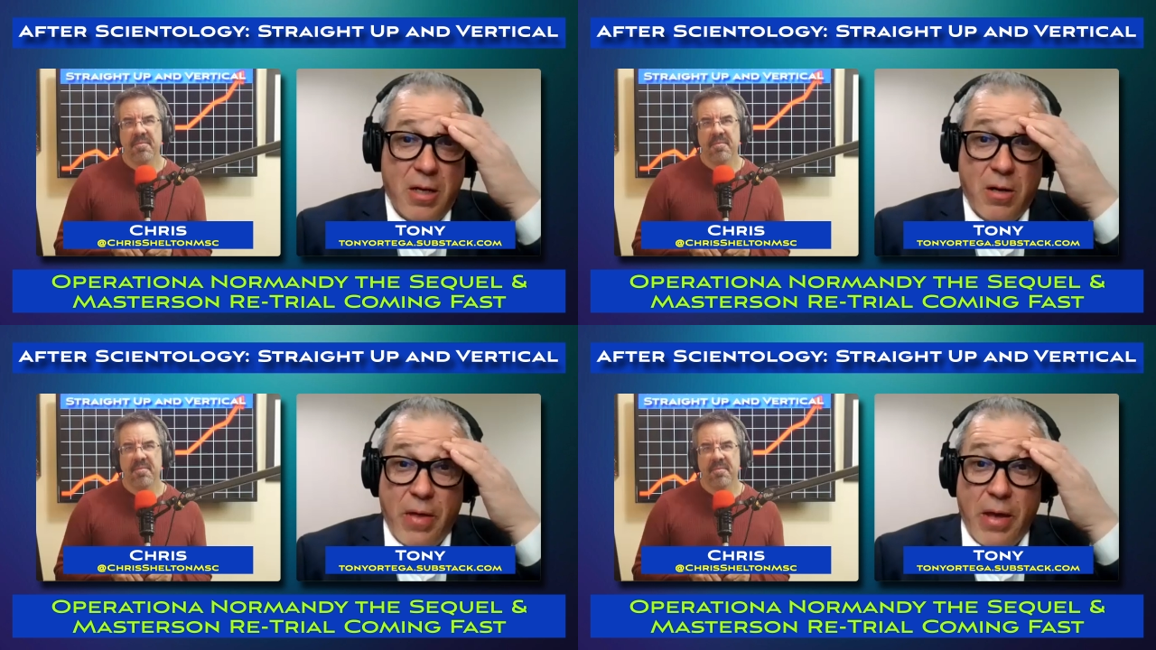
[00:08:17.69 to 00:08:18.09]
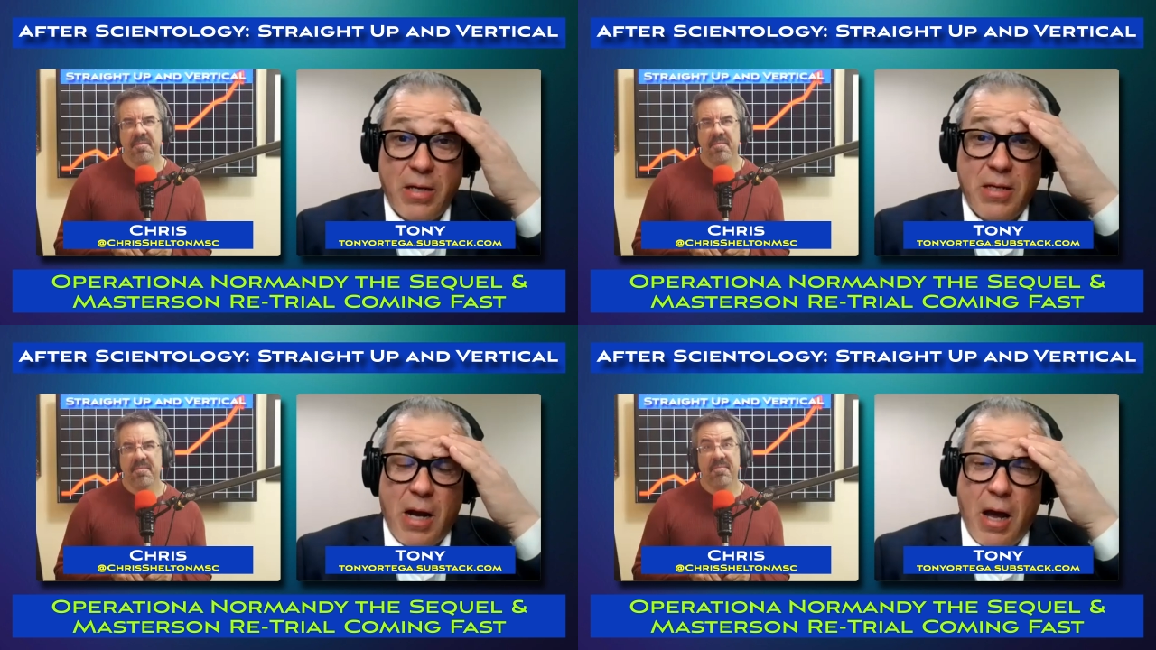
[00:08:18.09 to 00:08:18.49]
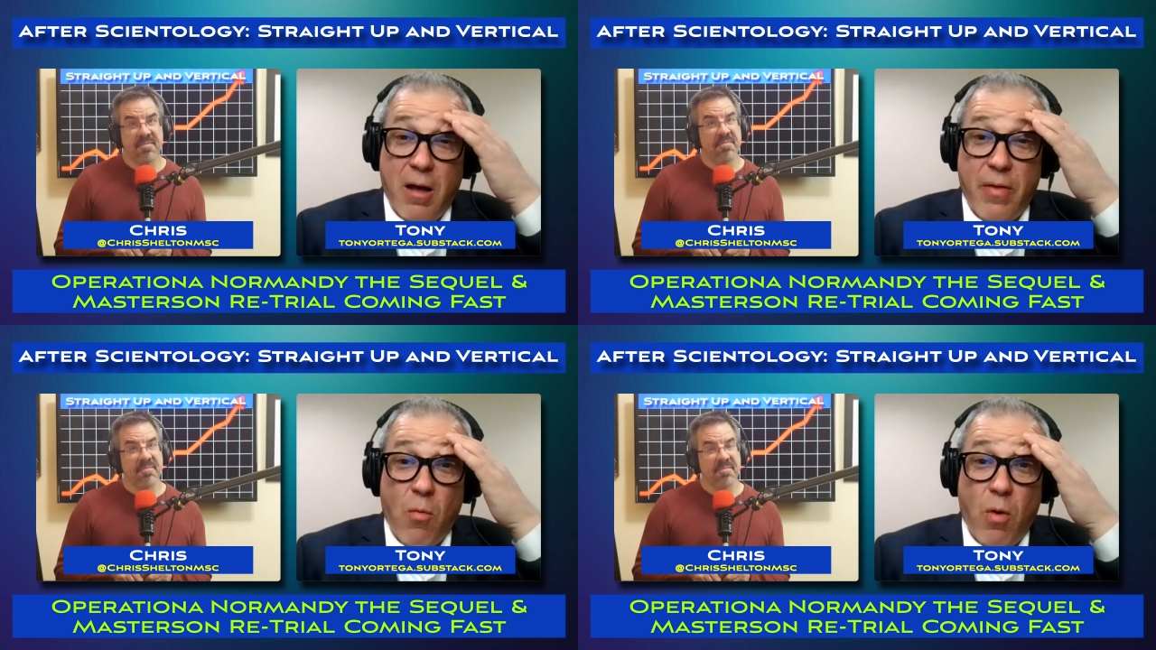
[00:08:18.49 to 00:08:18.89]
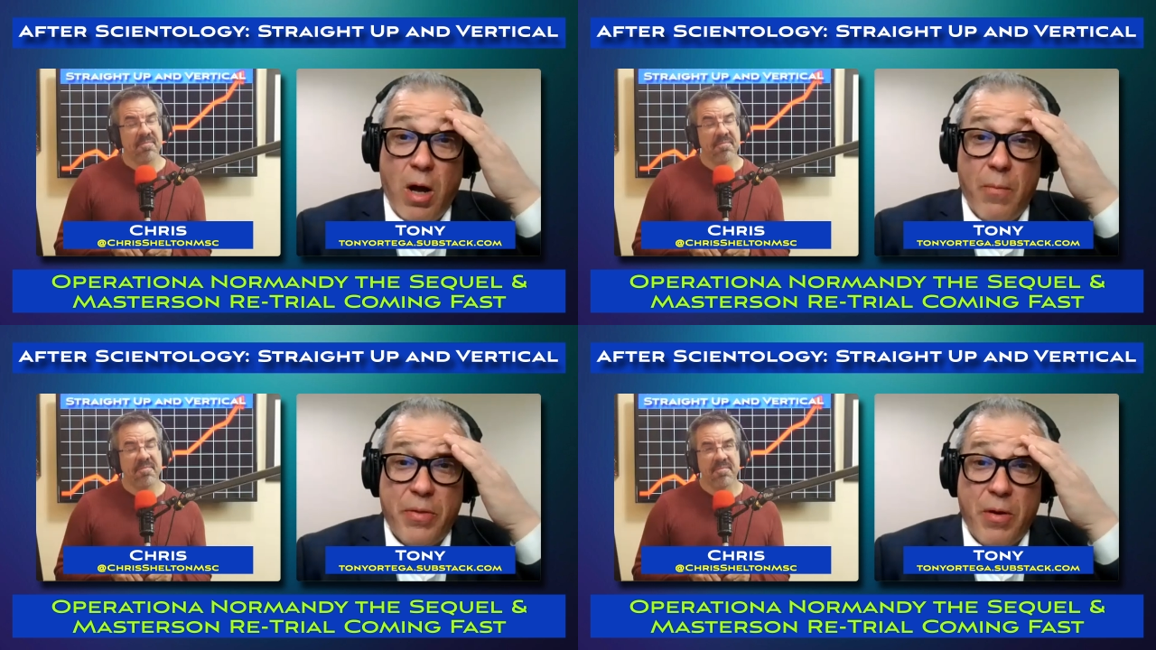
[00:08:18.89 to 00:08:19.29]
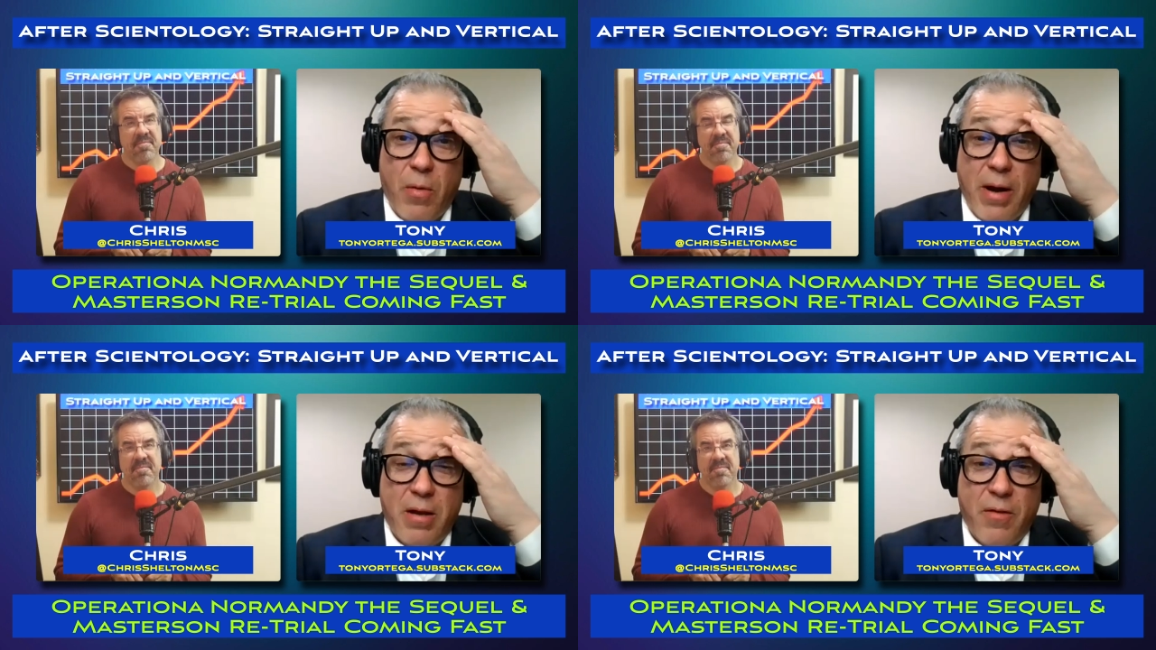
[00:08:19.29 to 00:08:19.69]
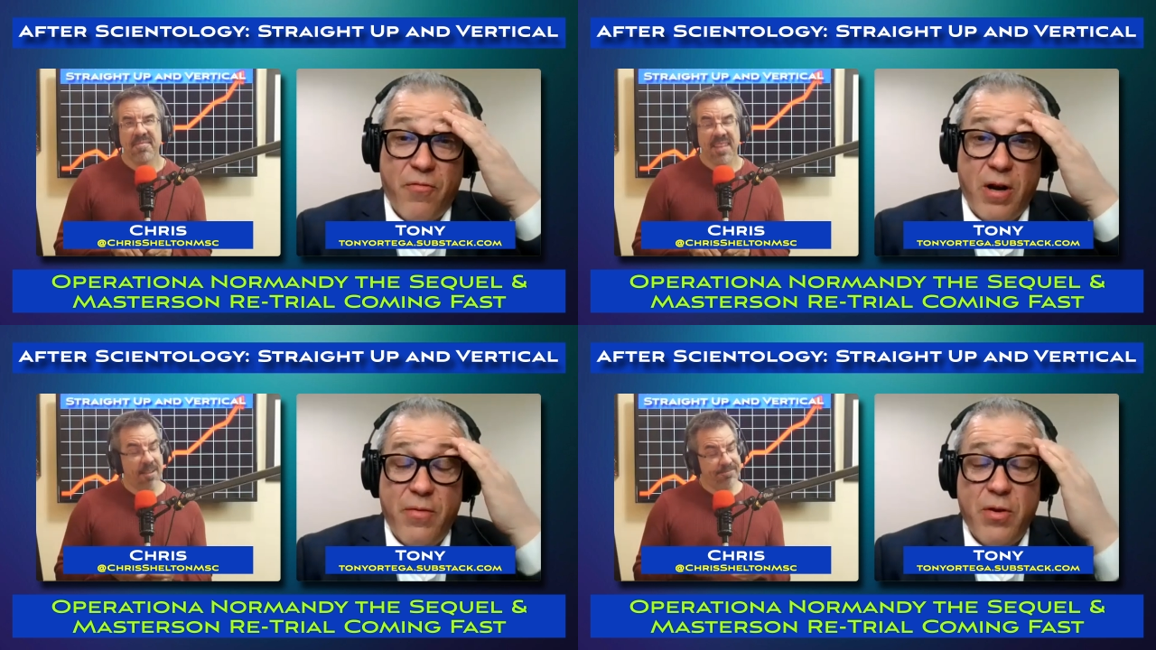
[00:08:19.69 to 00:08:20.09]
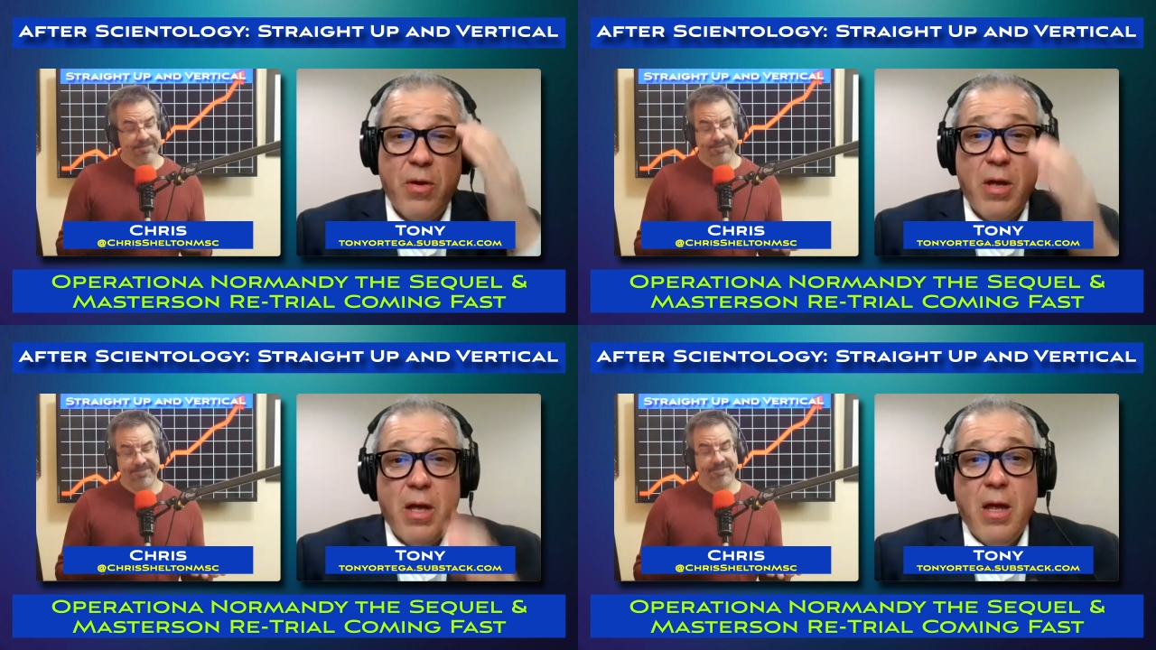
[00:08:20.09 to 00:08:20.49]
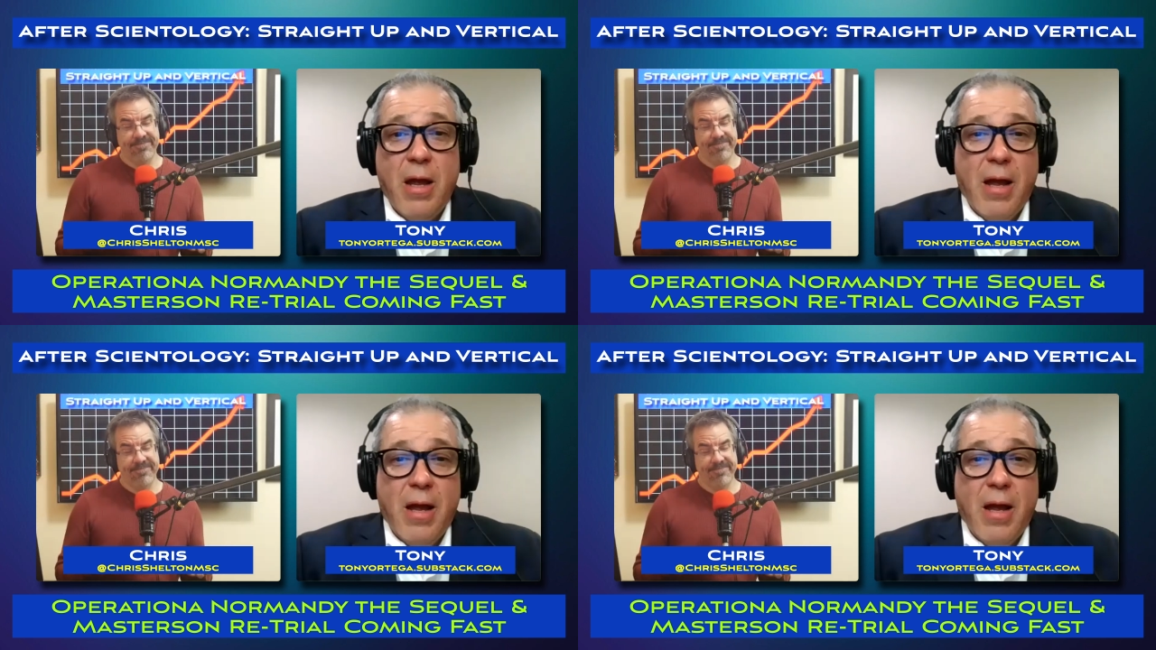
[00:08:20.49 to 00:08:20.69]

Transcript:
Speaker 1: you know, they can deny all they want, but they're right there in front of you.